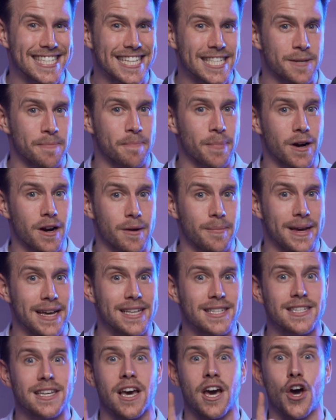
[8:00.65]
and
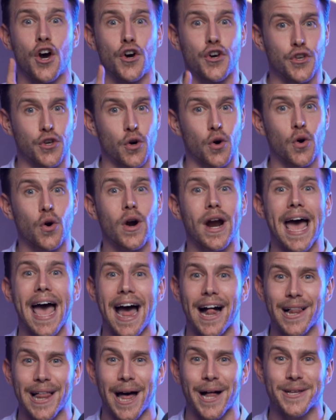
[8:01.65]
permits your
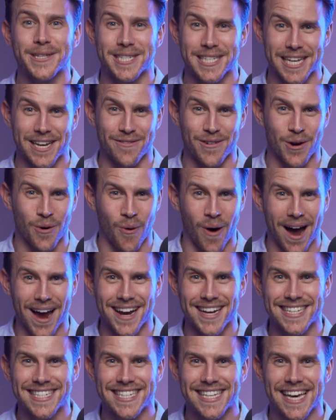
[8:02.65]
LLC
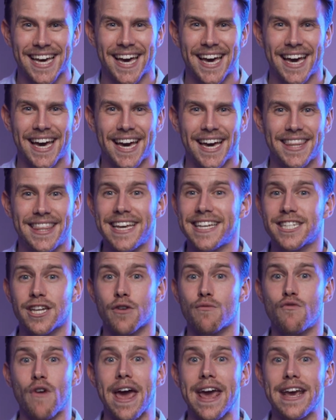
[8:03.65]
requires. These can
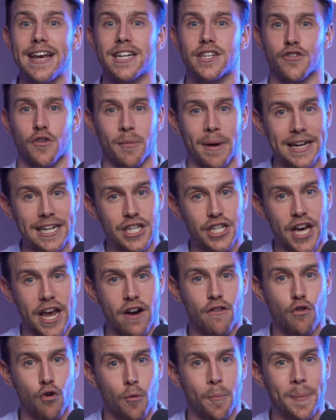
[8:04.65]
range from a
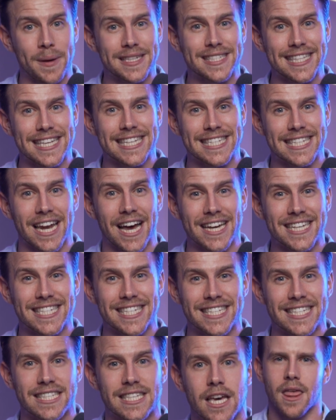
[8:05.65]
general business
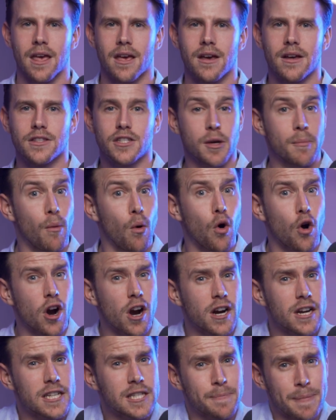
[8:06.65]
license to
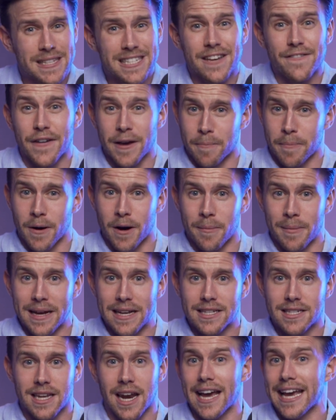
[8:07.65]
more specific
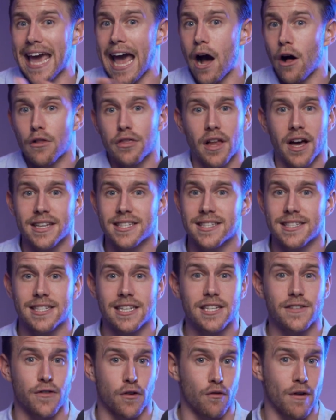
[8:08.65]
permits like health
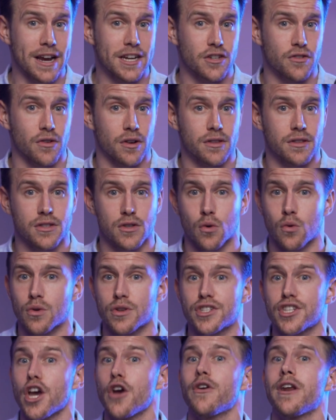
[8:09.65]
licenses for restaurants or
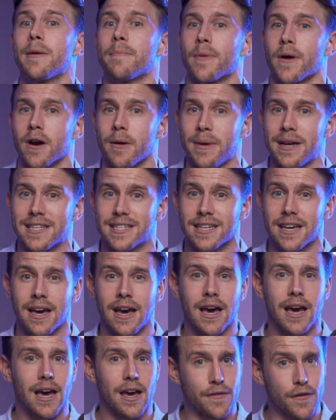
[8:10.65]
zoning permits
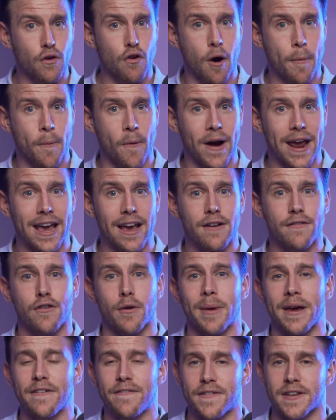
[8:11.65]
if you're operating from
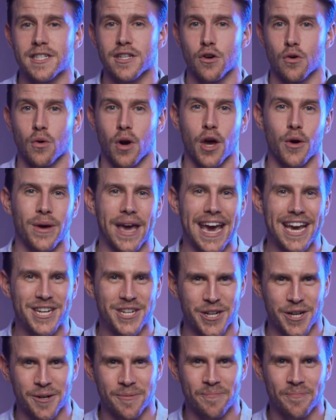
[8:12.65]
a physical location.